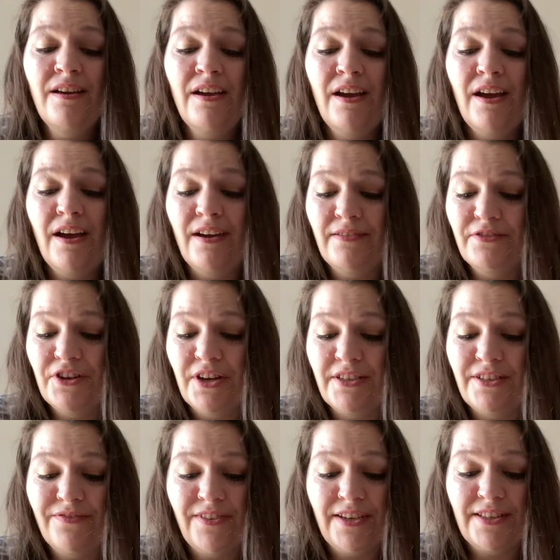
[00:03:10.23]
I tried
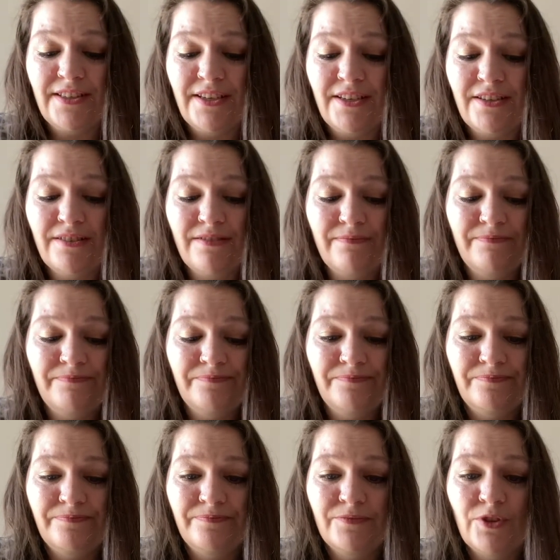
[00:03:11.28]
to fix it
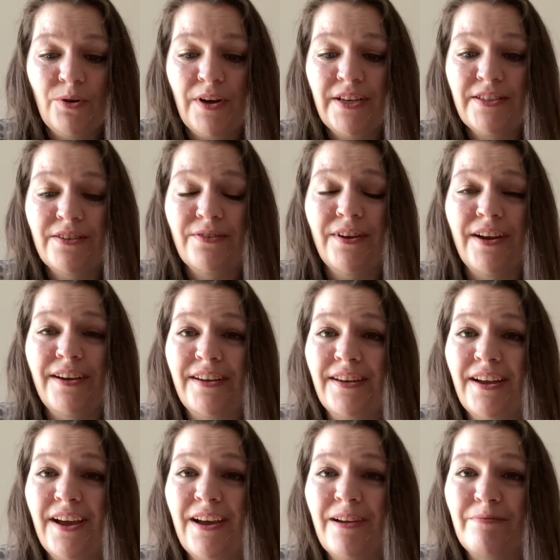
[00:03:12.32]
twice
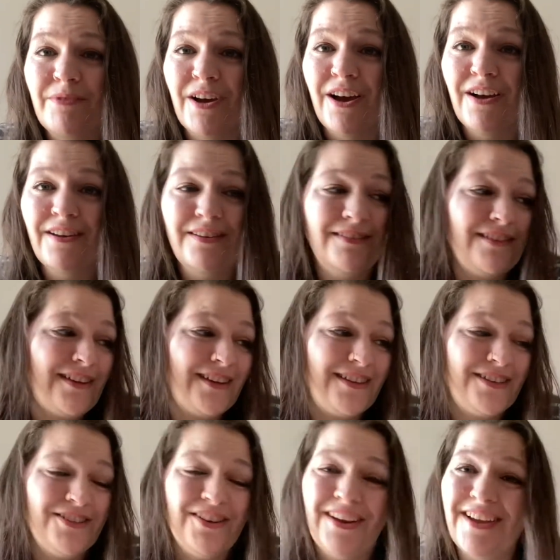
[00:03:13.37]
already. I'm not gonna
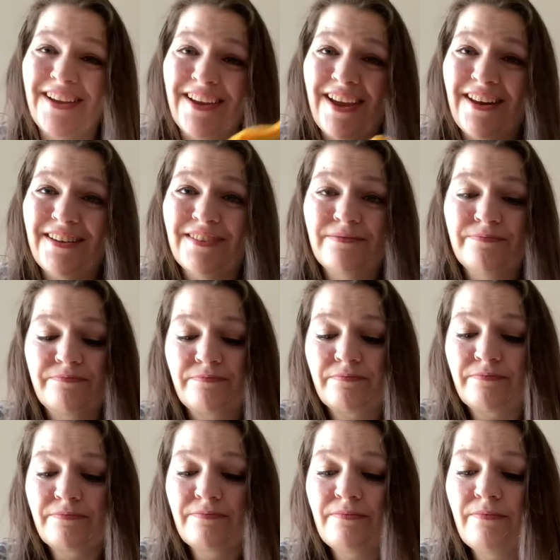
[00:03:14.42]
try again.
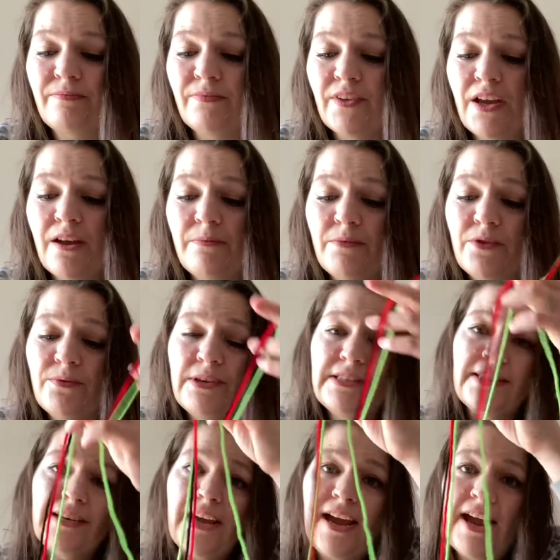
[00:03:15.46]
The
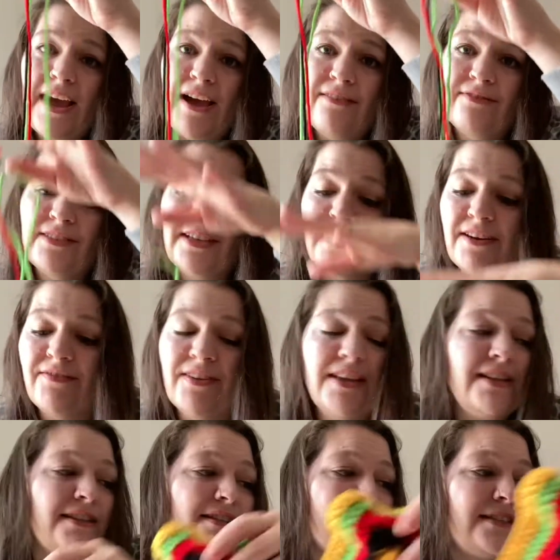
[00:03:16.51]
reason I have a ton of
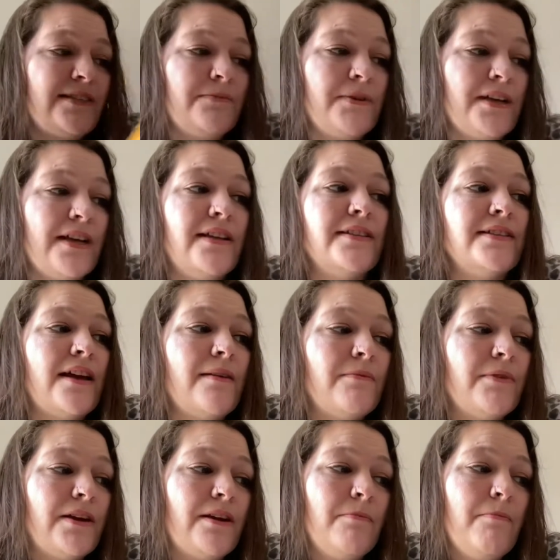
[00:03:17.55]
ends is because I'm
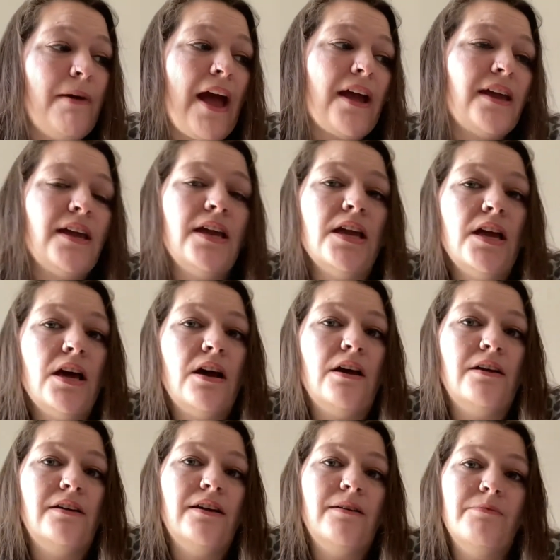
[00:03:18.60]
gonna back it
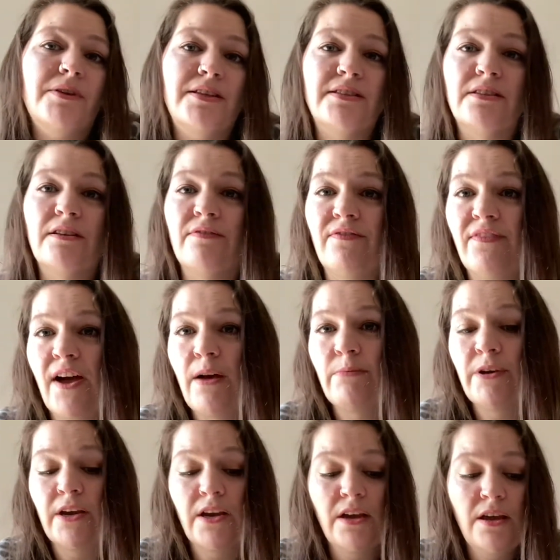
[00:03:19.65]
on a piece of
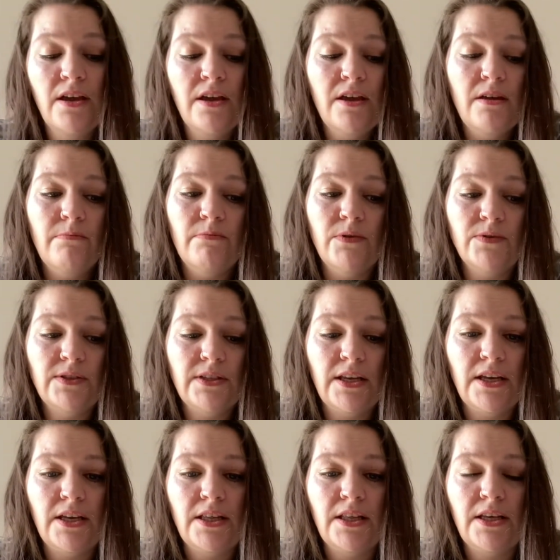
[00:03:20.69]
fabric. Most
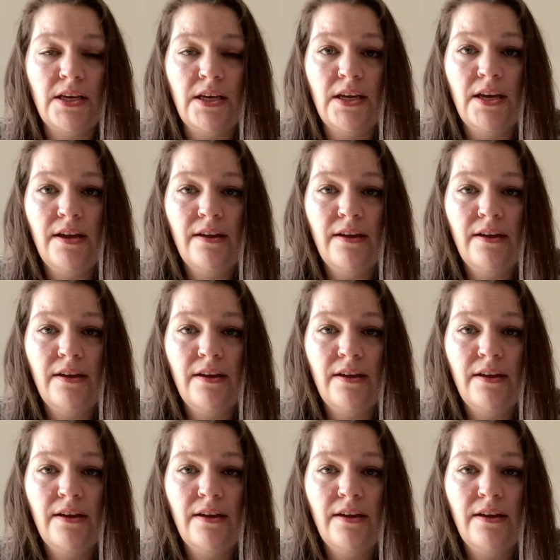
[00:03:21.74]
likely,